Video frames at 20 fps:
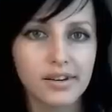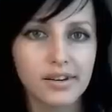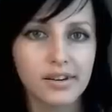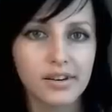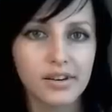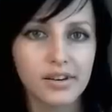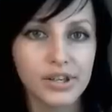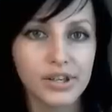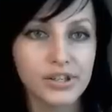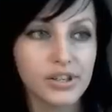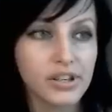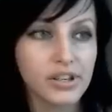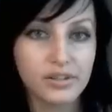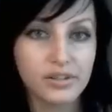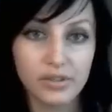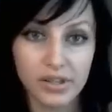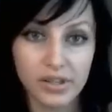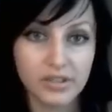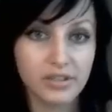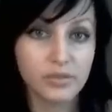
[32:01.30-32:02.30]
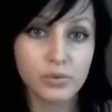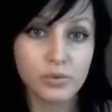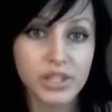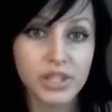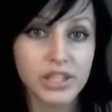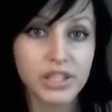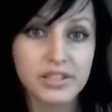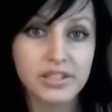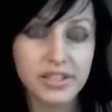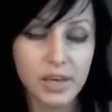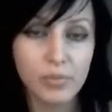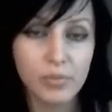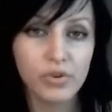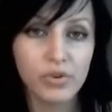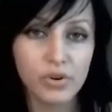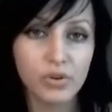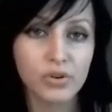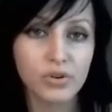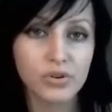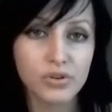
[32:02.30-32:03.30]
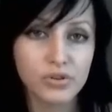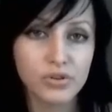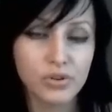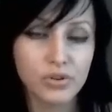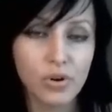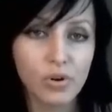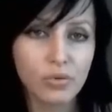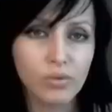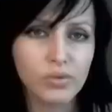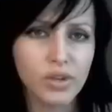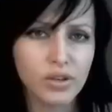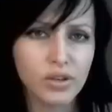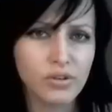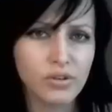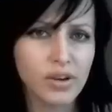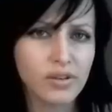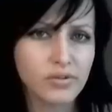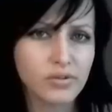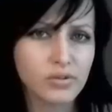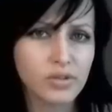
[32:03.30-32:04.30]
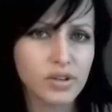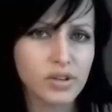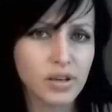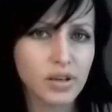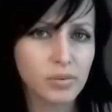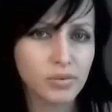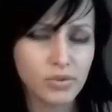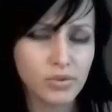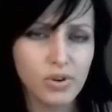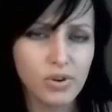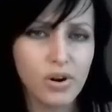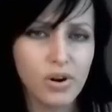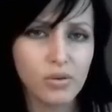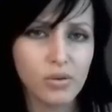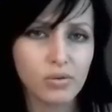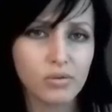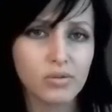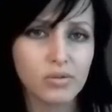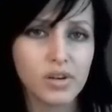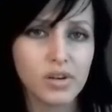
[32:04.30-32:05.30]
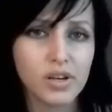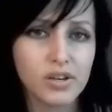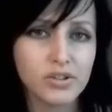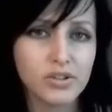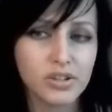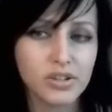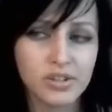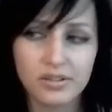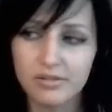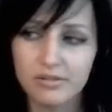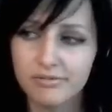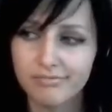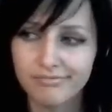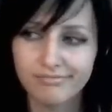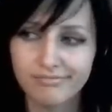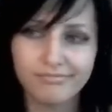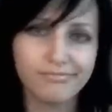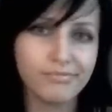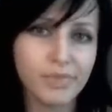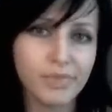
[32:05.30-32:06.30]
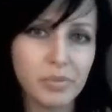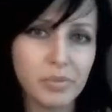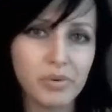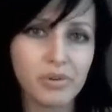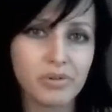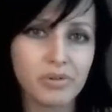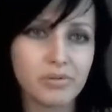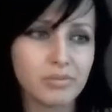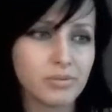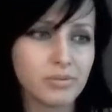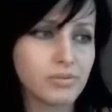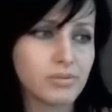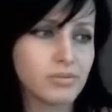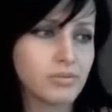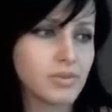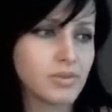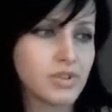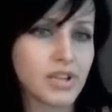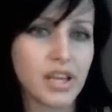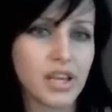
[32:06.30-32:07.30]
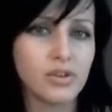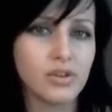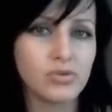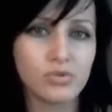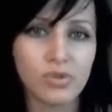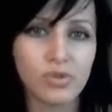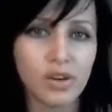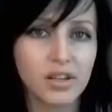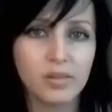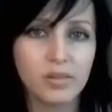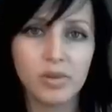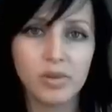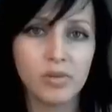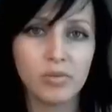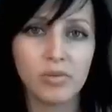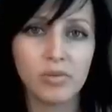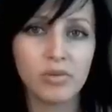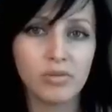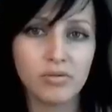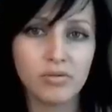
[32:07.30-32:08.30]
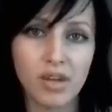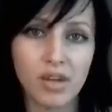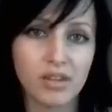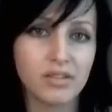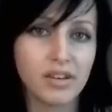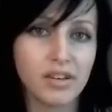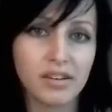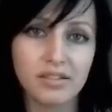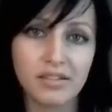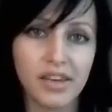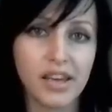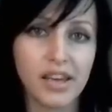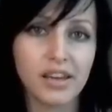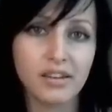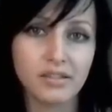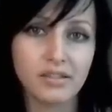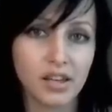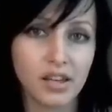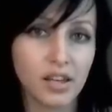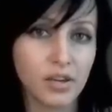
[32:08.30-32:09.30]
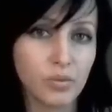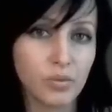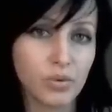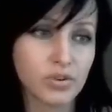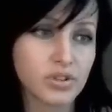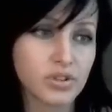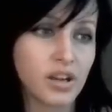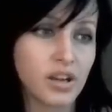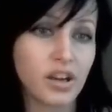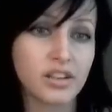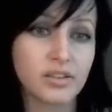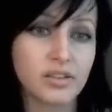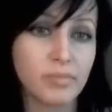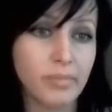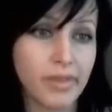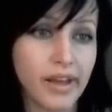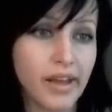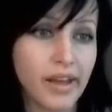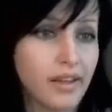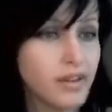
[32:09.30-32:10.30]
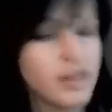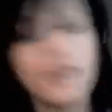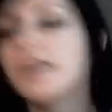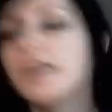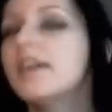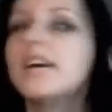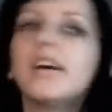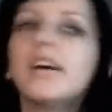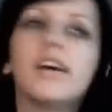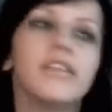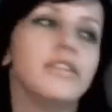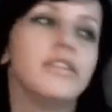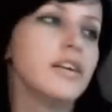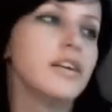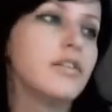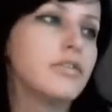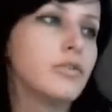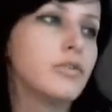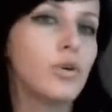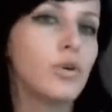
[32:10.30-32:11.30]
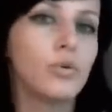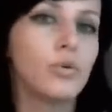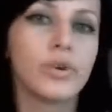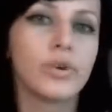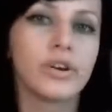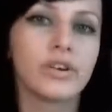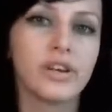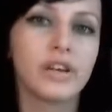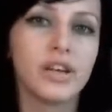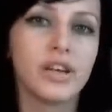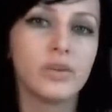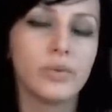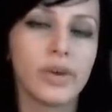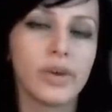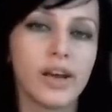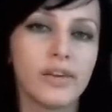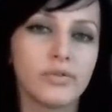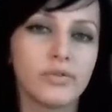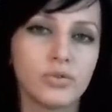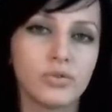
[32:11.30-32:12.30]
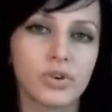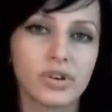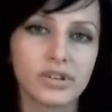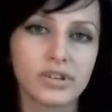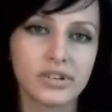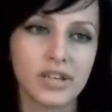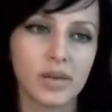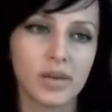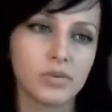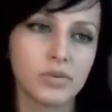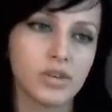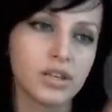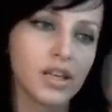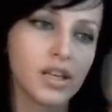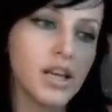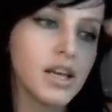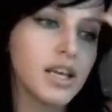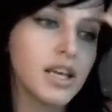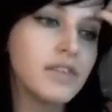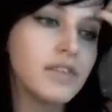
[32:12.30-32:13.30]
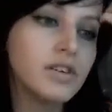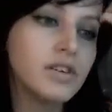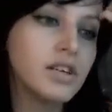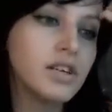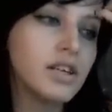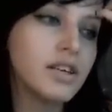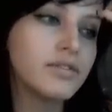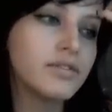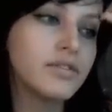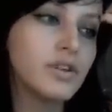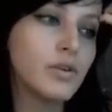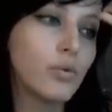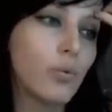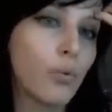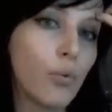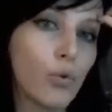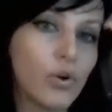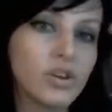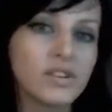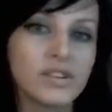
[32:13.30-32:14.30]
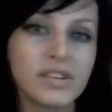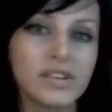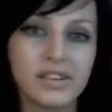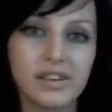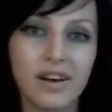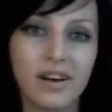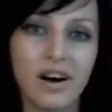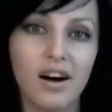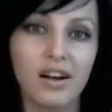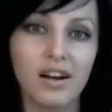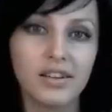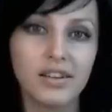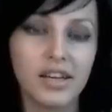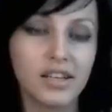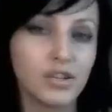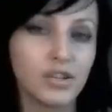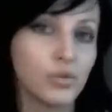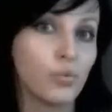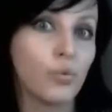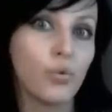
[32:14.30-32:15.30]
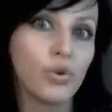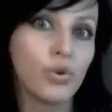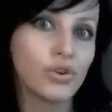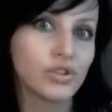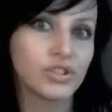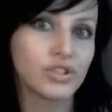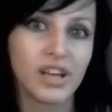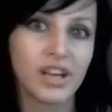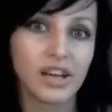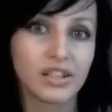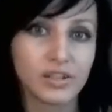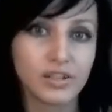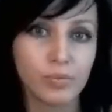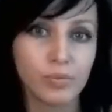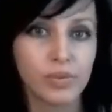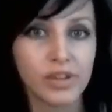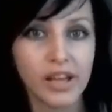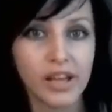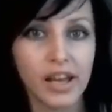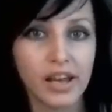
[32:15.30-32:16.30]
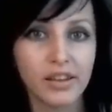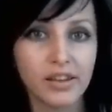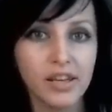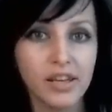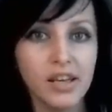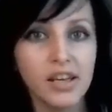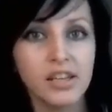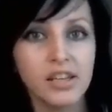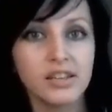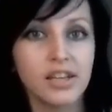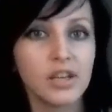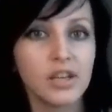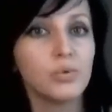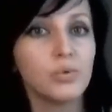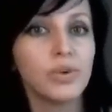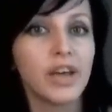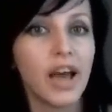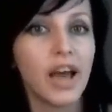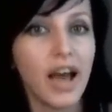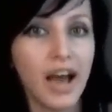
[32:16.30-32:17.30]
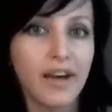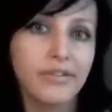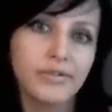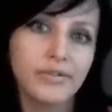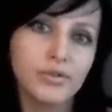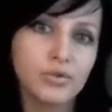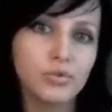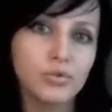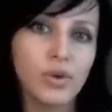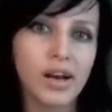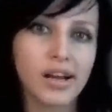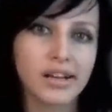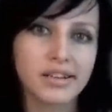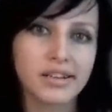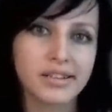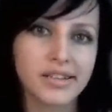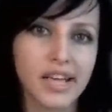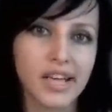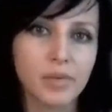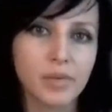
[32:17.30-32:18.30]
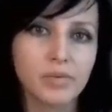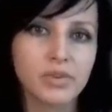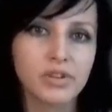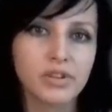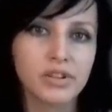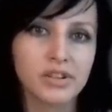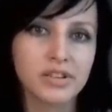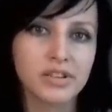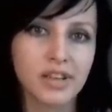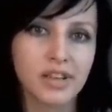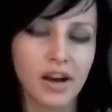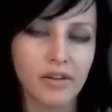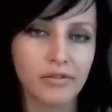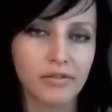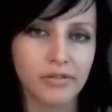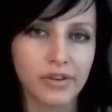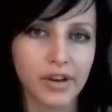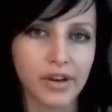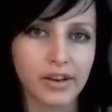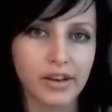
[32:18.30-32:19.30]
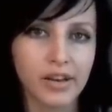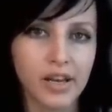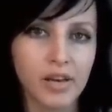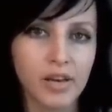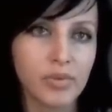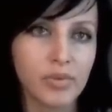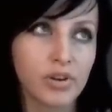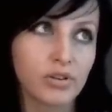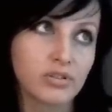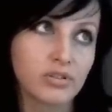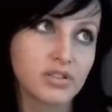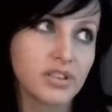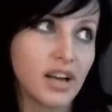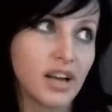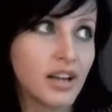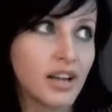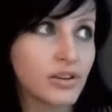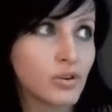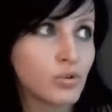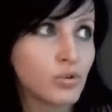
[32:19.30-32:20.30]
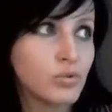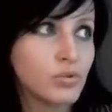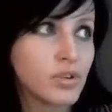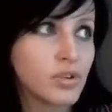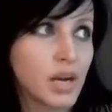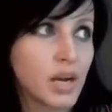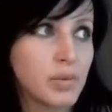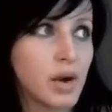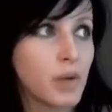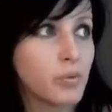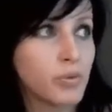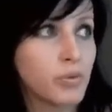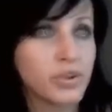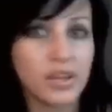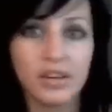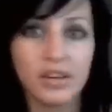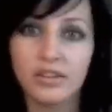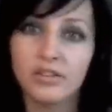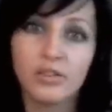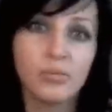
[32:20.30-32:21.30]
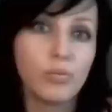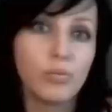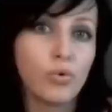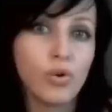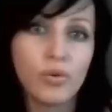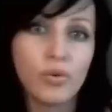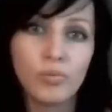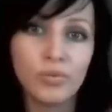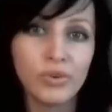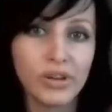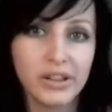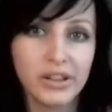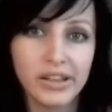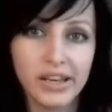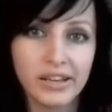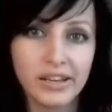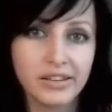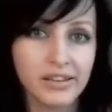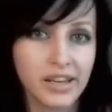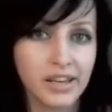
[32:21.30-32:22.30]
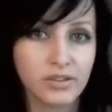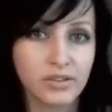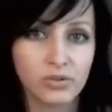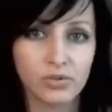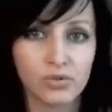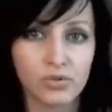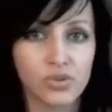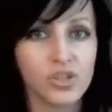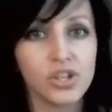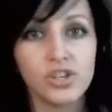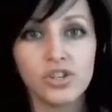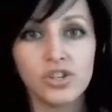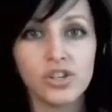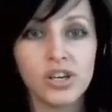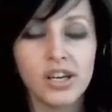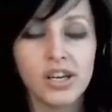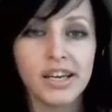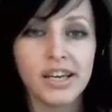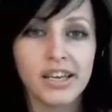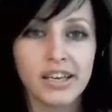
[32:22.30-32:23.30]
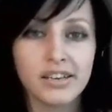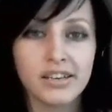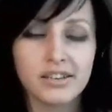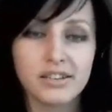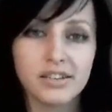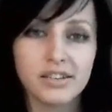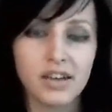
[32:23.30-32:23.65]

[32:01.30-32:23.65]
Is it written somewhere in the stone that you have to accept? No, it's just people saying to other people that they think that it was God's plan, and therefore we're here, we have to accept it. Even if there was a God and it was God's plan that we have to accept the suffering, because God couldn't come up with anything more brilliant than to teach his